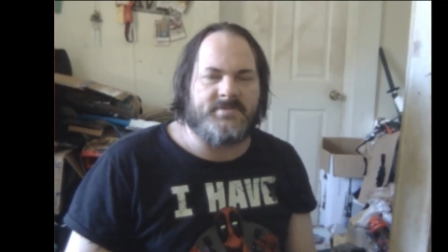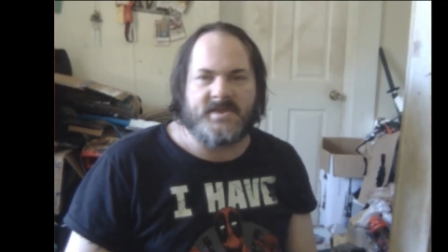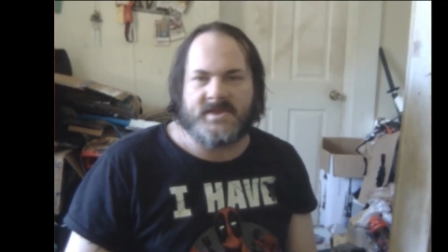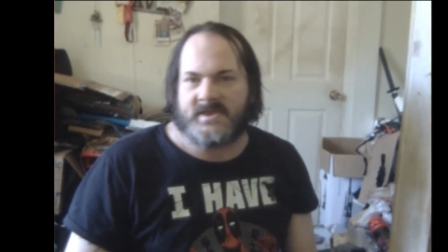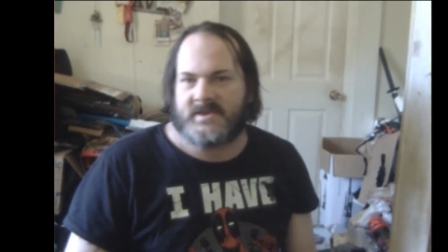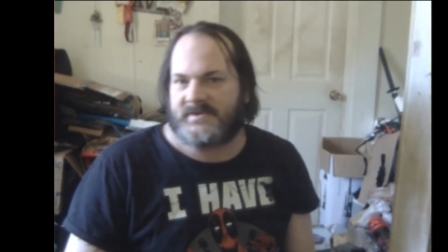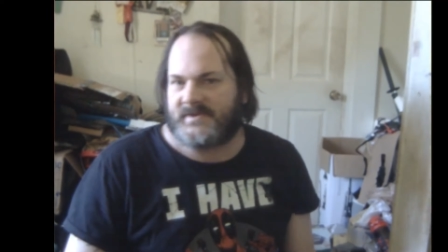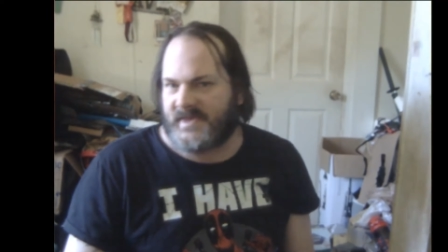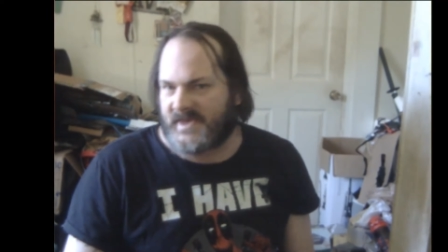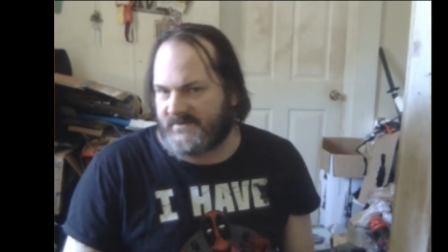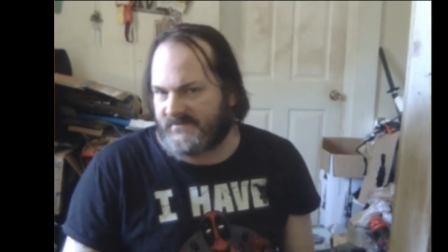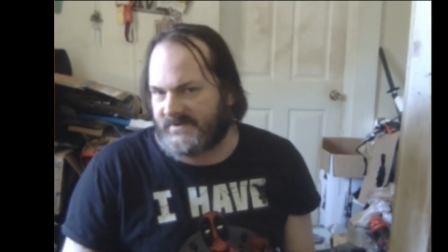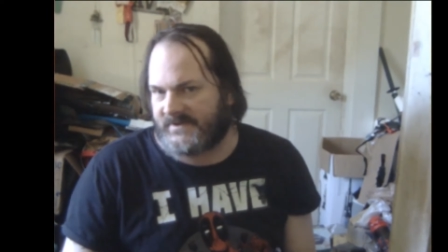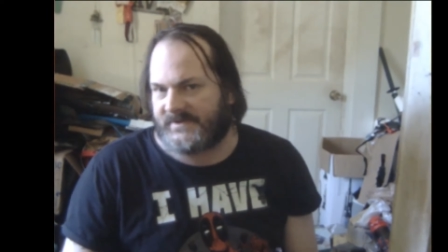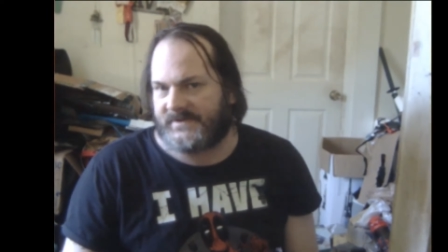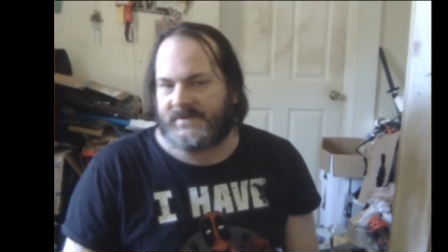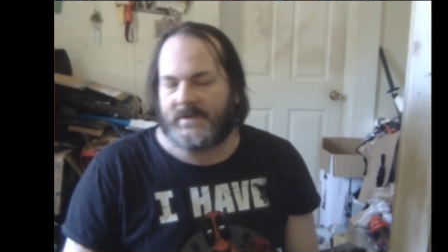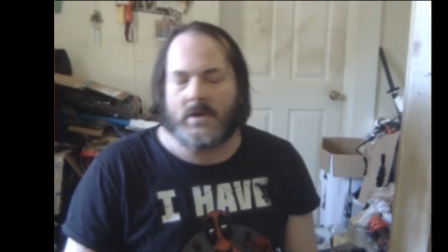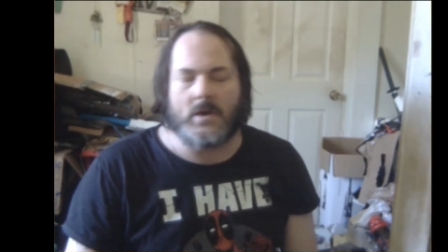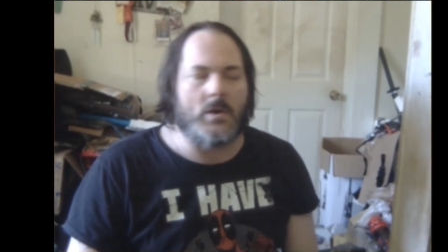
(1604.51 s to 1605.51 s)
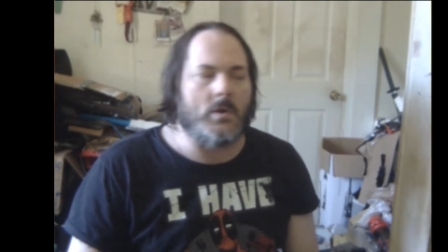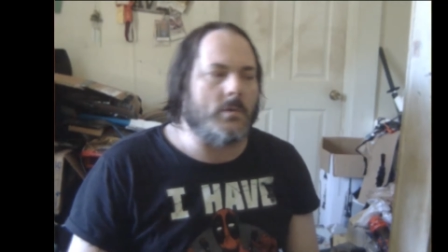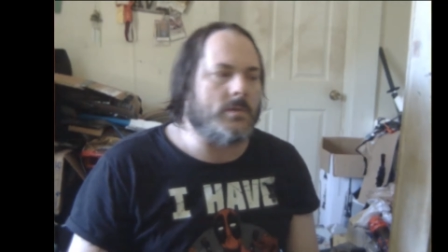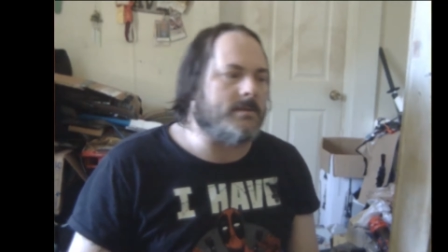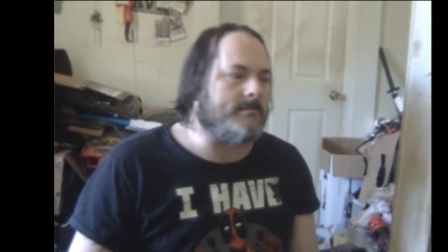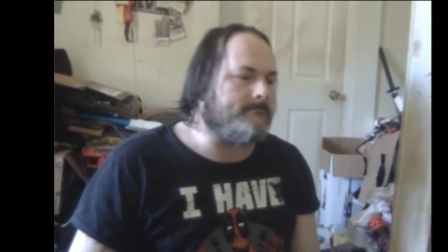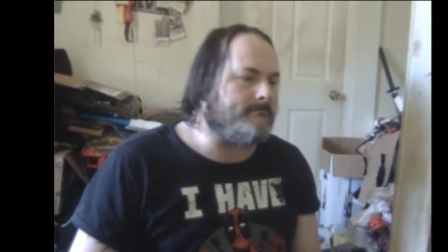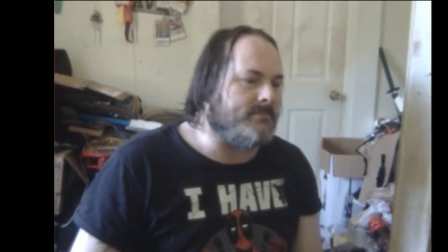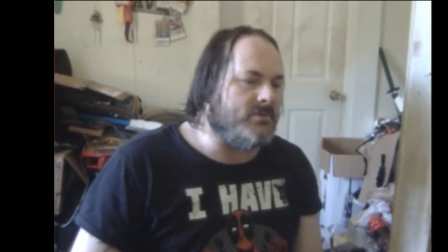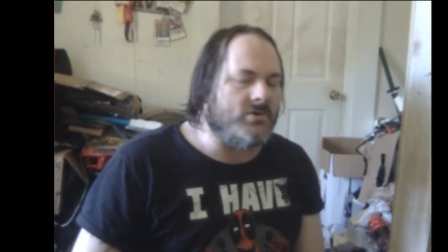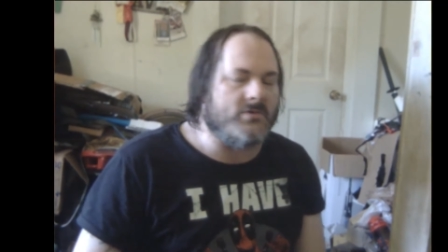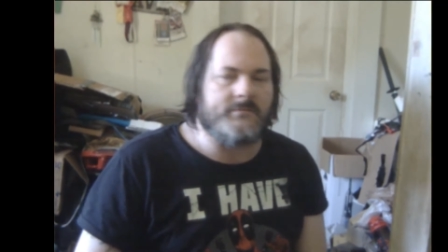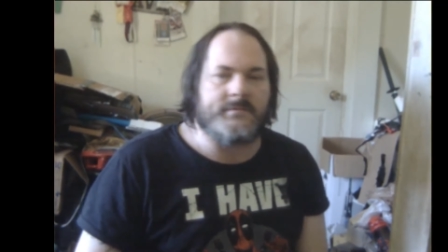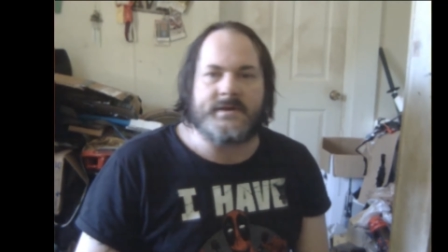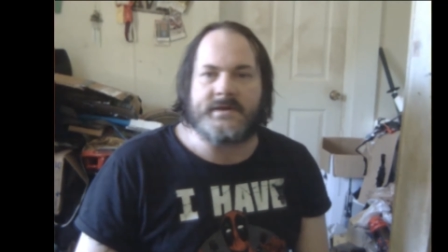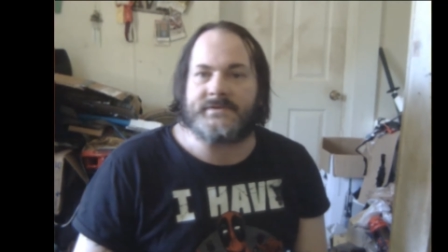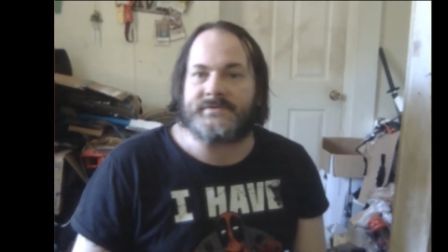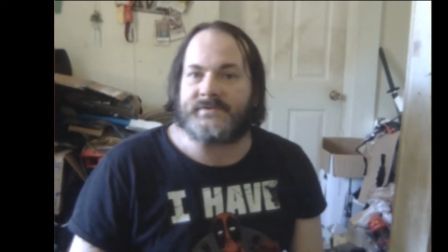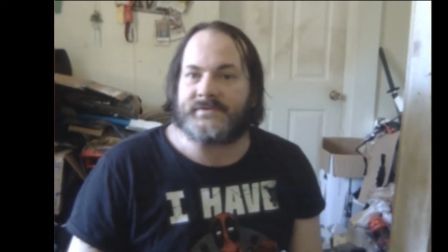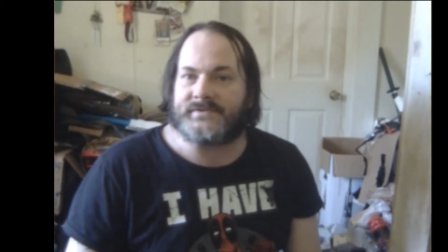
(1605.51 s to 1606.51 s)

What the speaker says: the TV show, the movies,